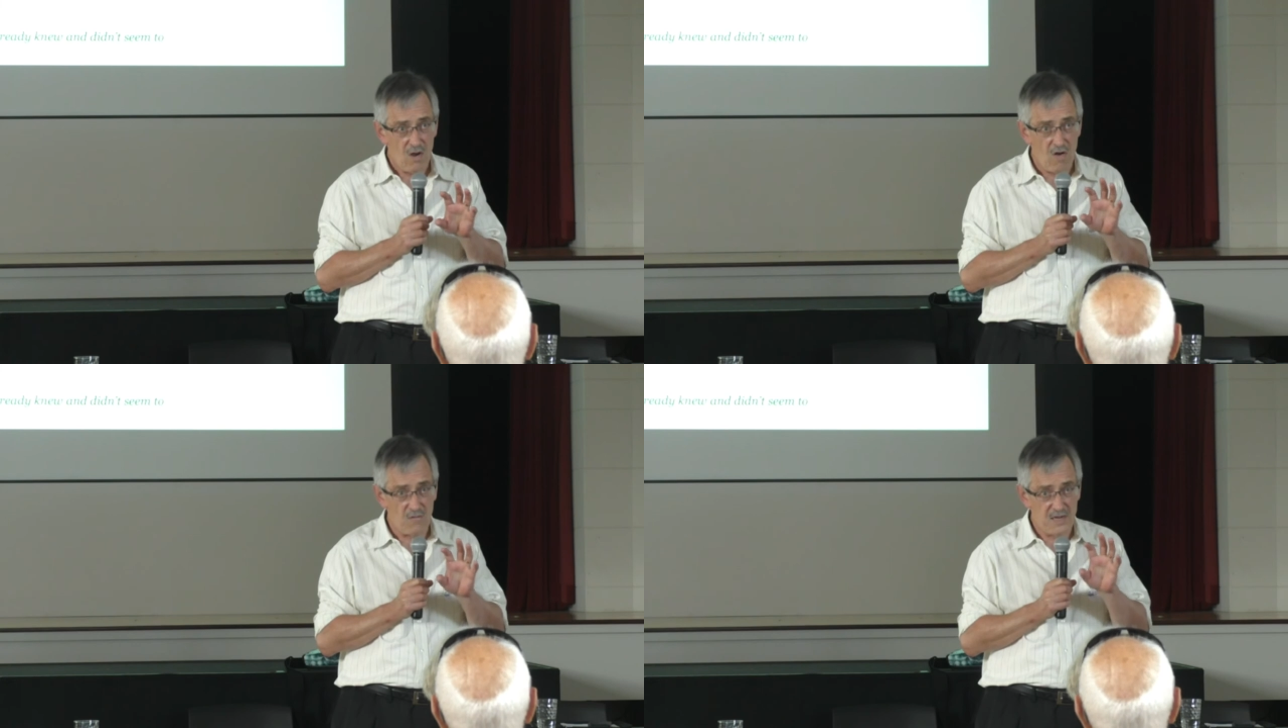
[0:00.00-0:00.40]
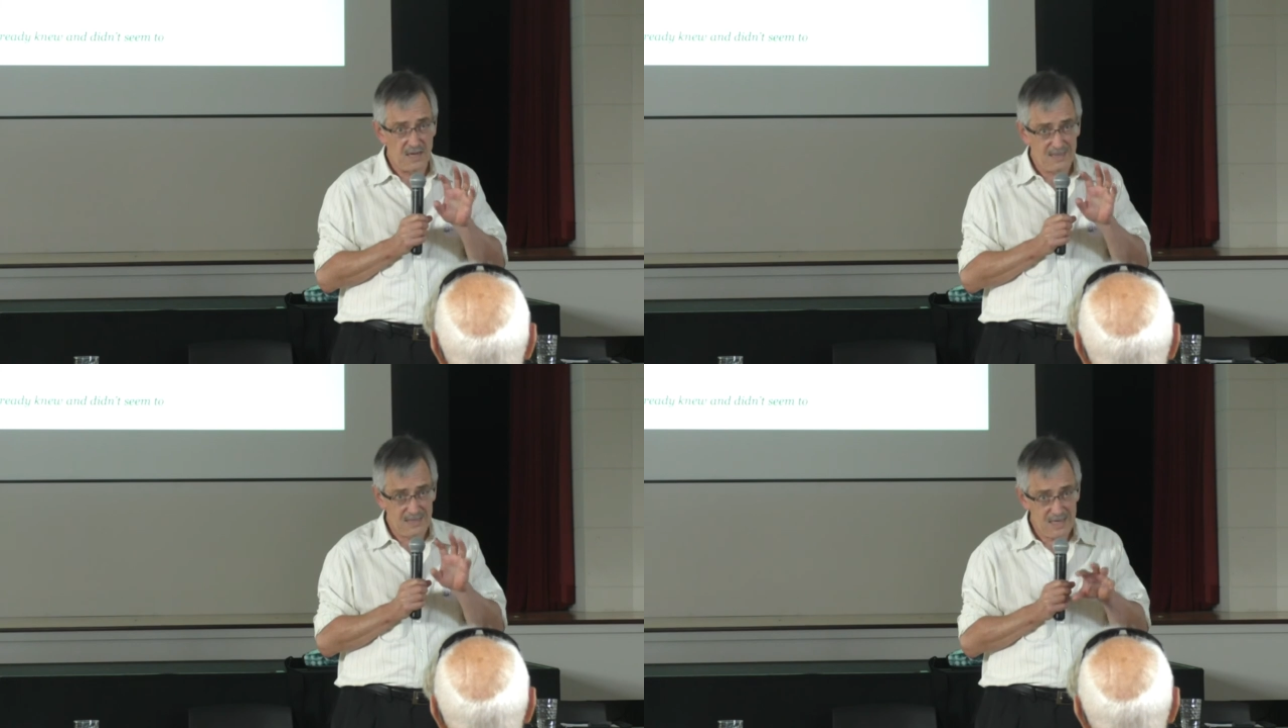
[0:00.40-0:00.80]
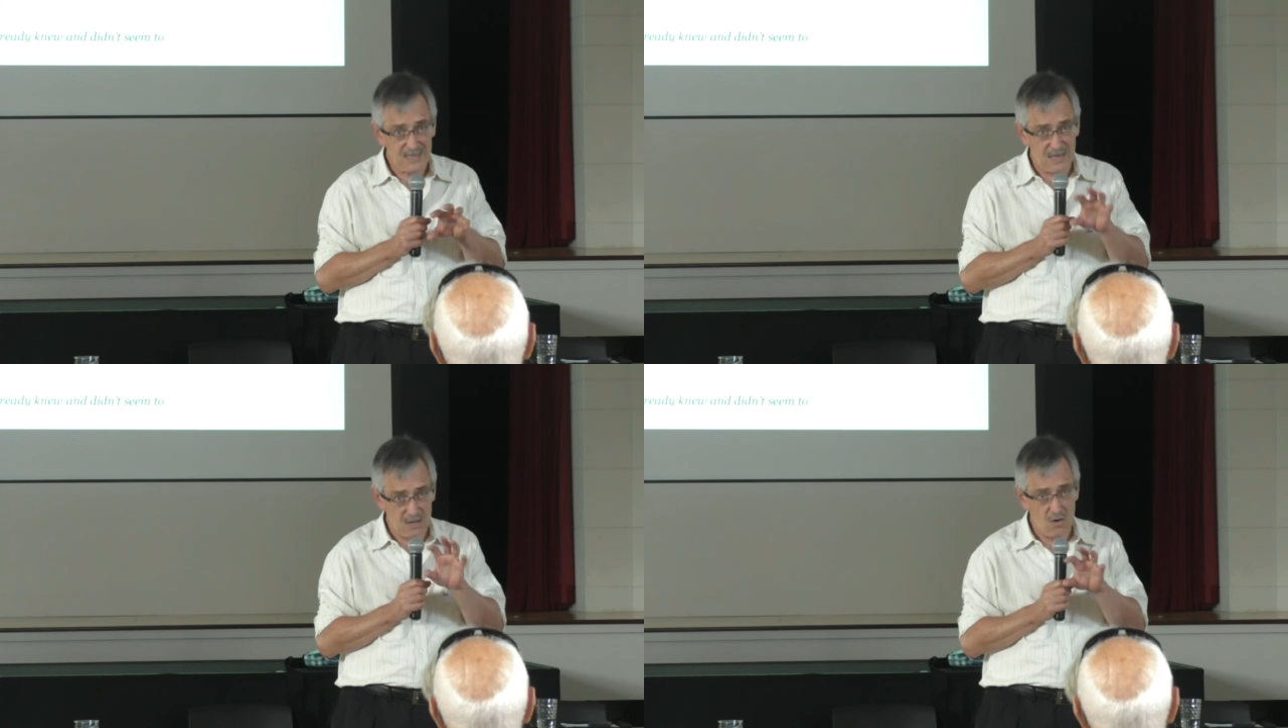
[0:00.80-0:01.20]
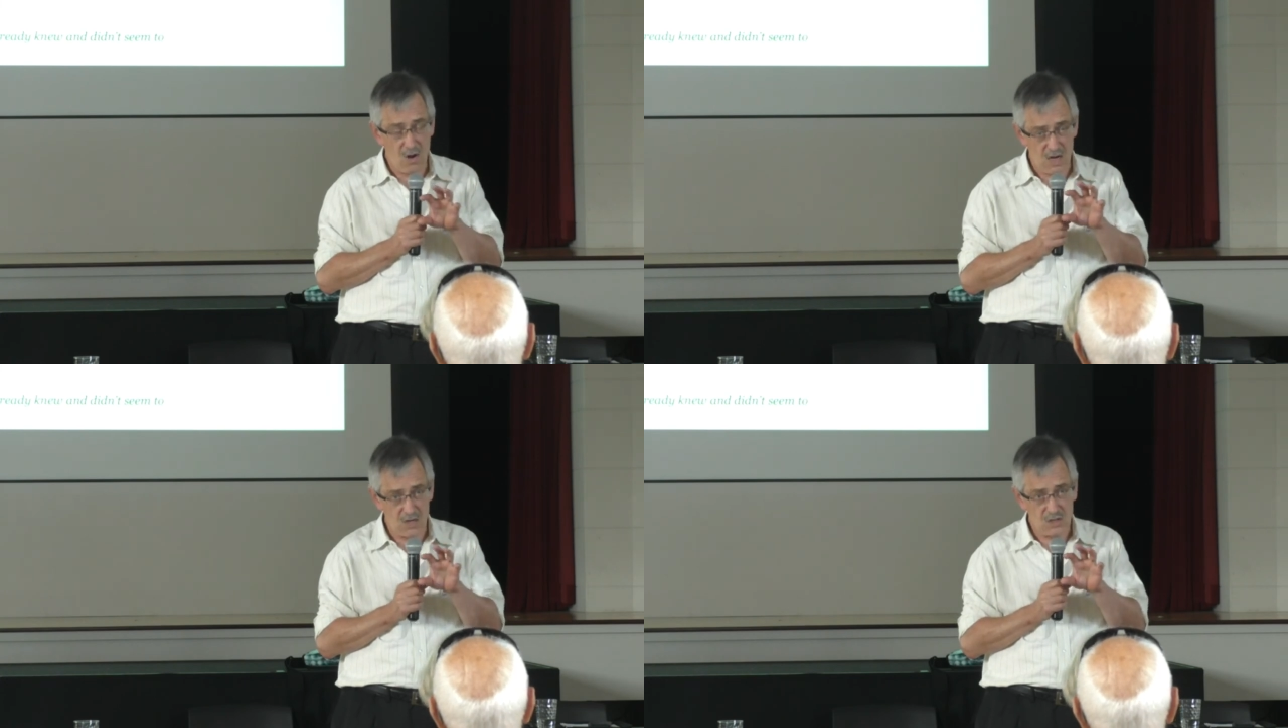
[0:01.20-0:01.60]
of the existing
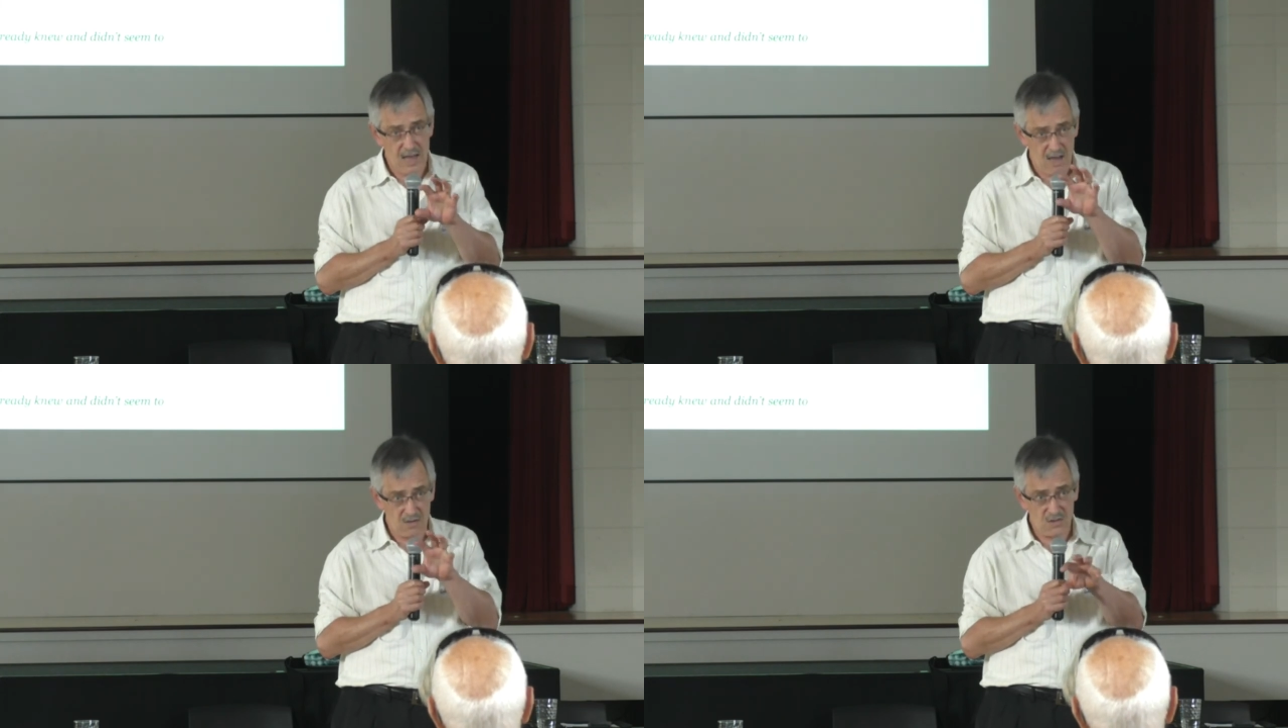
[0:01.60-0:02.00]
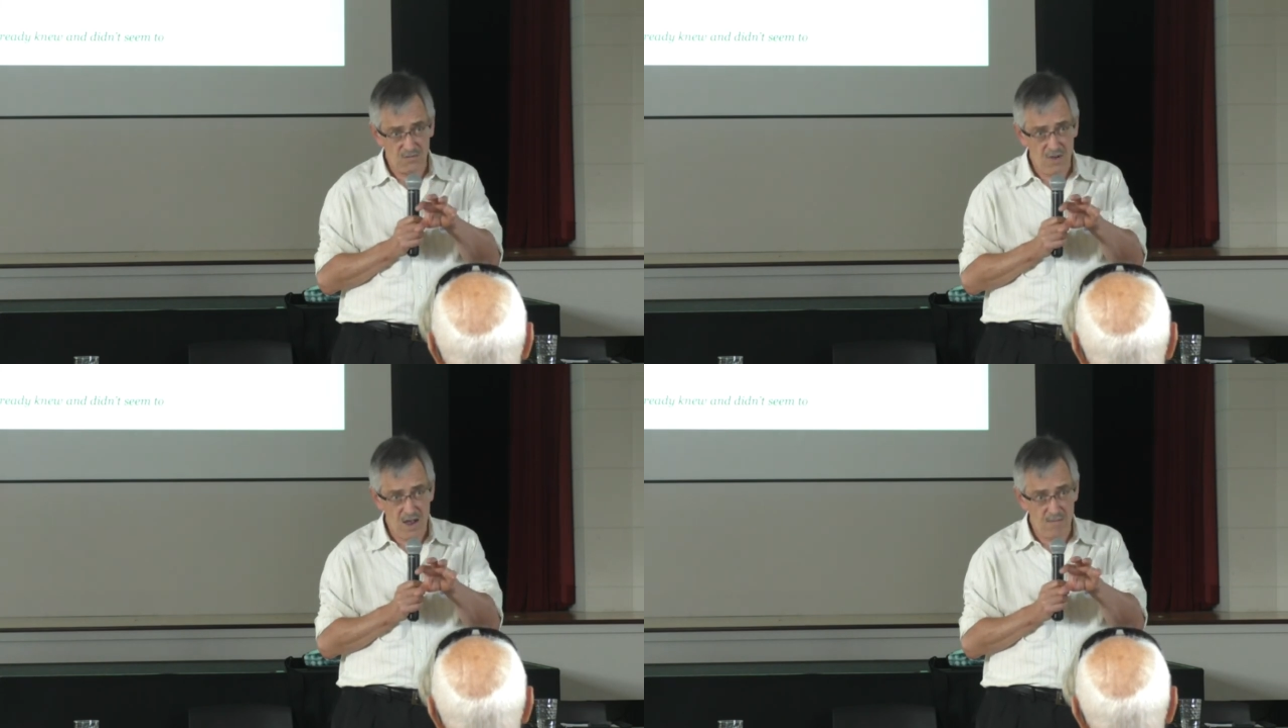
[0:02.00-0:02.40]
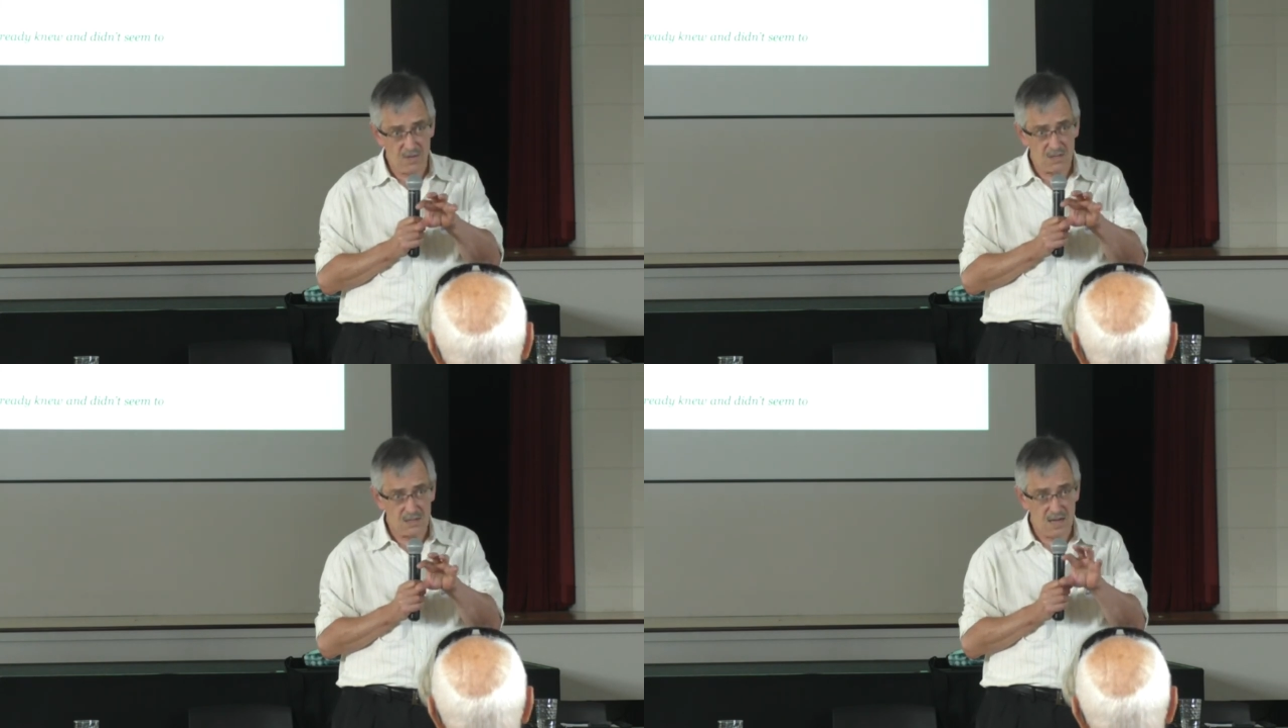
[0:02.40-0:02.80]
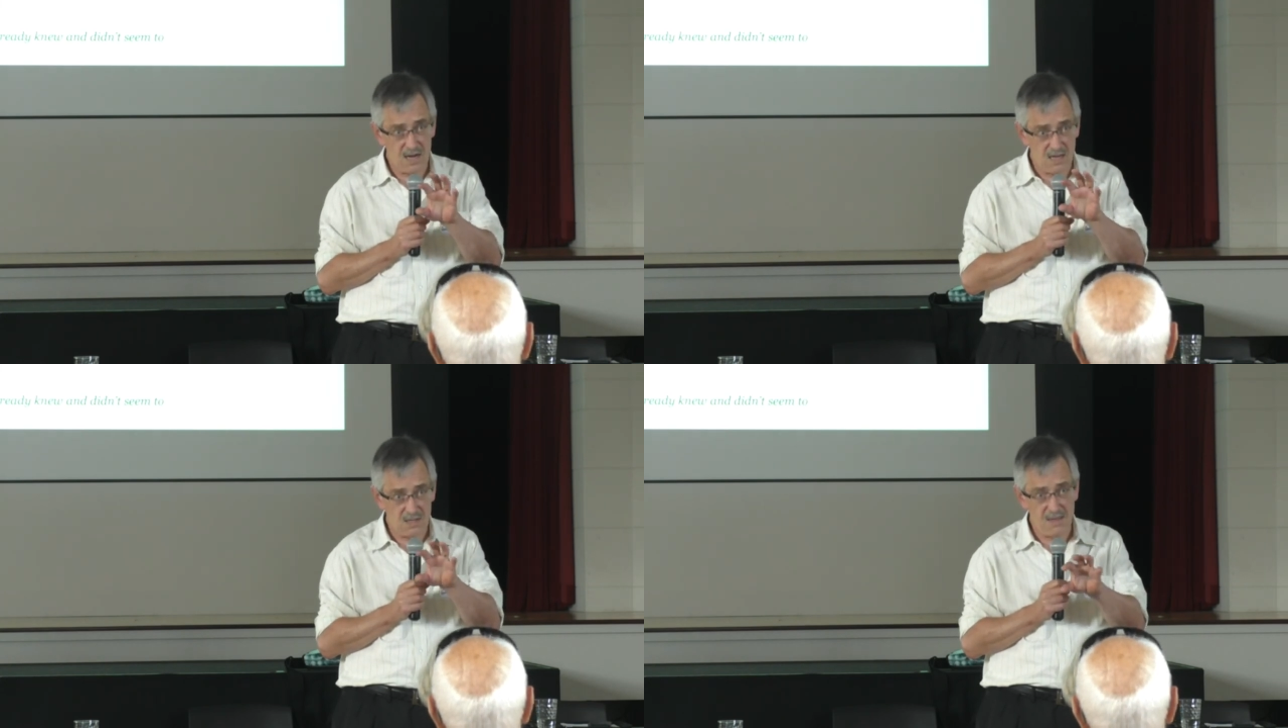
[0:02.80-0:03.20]
knowledge out to farmers
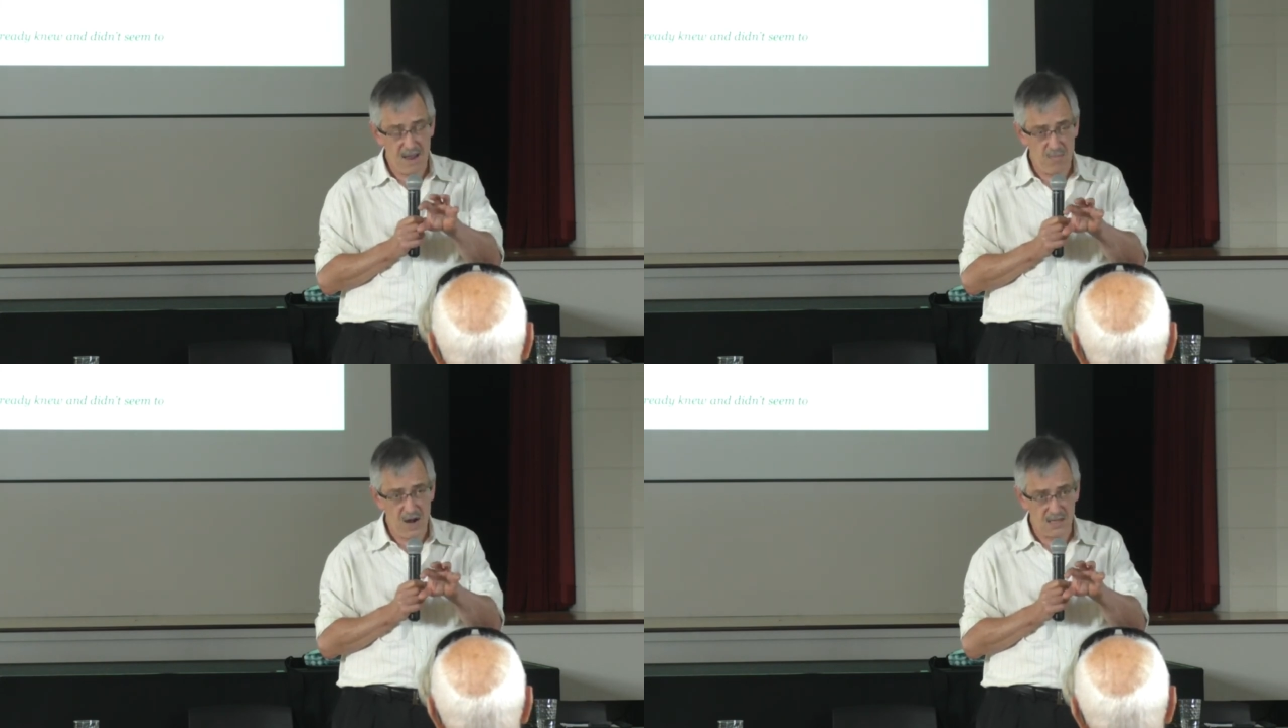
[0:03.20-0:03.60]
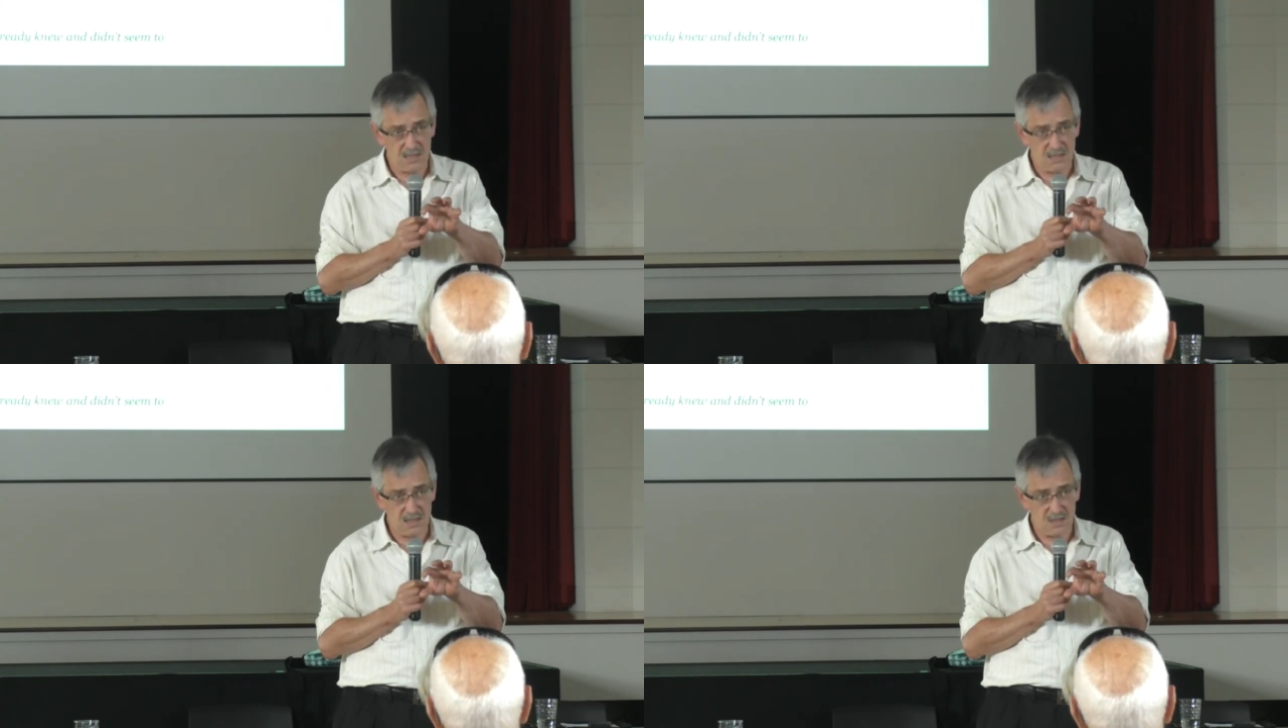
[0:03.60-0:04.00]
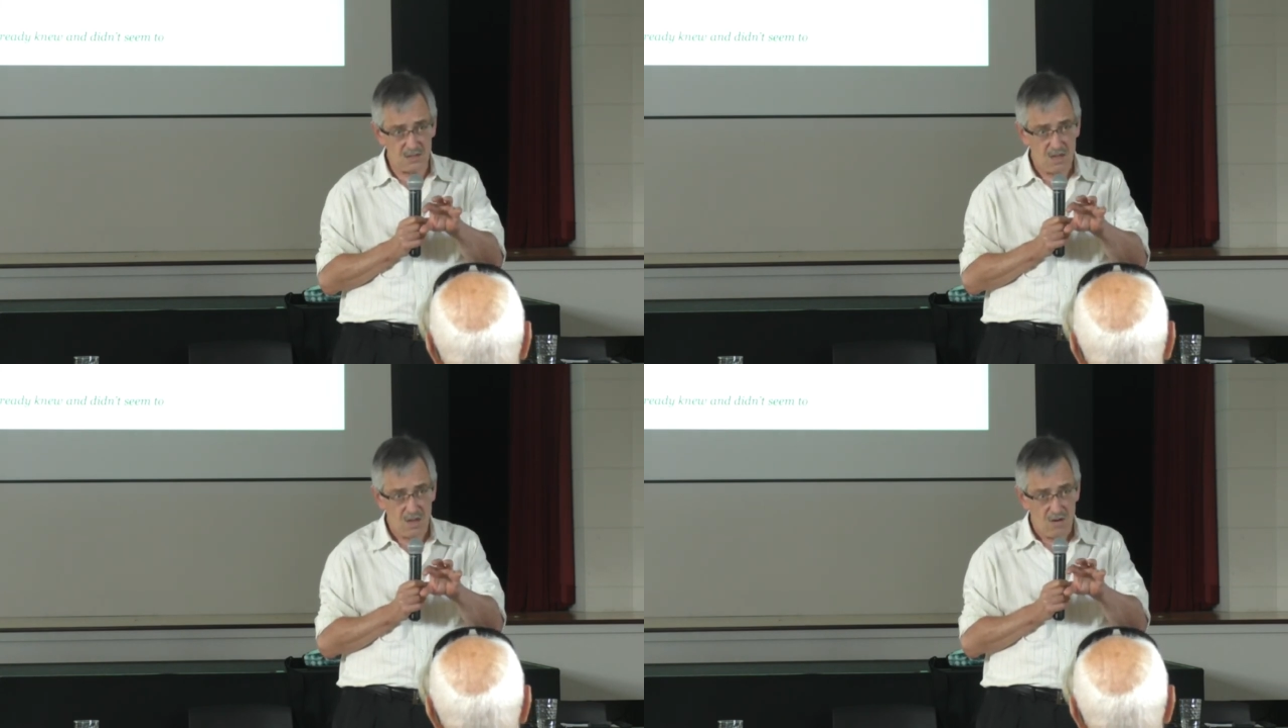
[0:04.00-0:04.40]
and into their practices,